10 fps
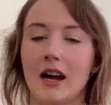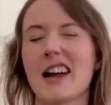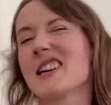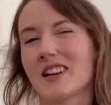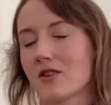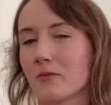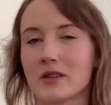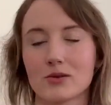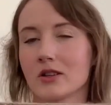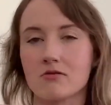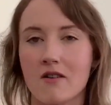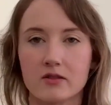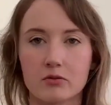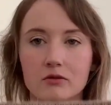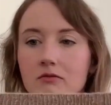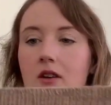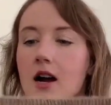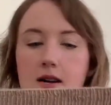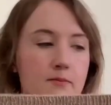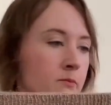I can get it on, but it's really not comfortable.
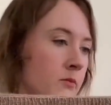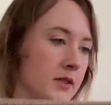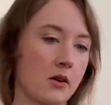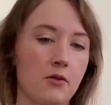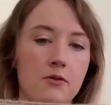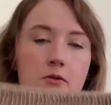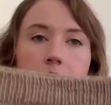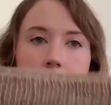So